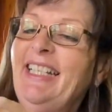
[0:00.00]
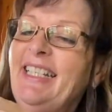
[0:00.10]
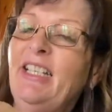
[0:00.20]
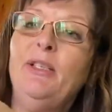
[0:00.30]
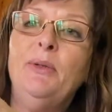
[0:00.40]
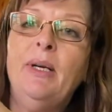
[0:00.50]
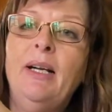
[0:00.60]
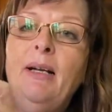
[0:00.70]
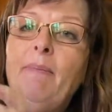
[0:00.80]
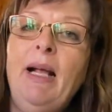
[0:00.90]
So
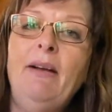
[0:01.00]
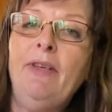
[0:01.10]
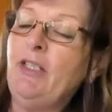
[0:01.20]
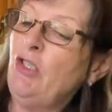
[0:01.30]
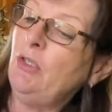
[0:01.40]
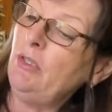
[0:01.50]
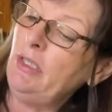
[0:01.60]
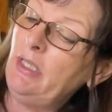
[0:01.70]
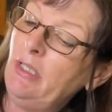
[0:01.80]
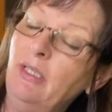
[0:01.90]
I've
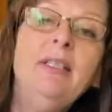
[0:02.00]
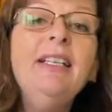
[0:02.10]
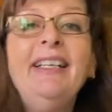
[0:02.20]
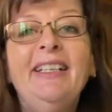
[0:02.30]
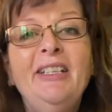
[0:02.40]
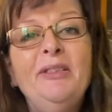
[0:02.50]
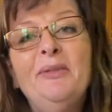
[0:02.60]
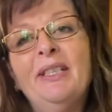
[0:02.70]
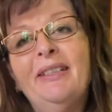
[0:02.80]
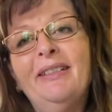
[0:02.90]
enjoyed
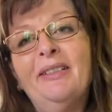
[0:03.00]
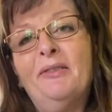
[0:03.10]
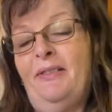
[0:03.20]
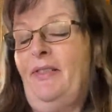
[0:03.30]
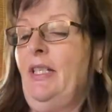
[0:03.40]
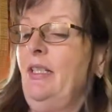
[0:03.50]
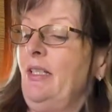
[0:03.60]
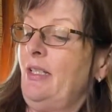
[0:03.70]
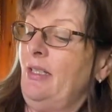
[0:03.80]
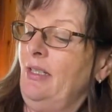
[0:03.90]
using the Kraft
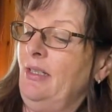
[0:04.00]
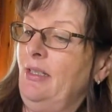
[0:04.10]
Tex.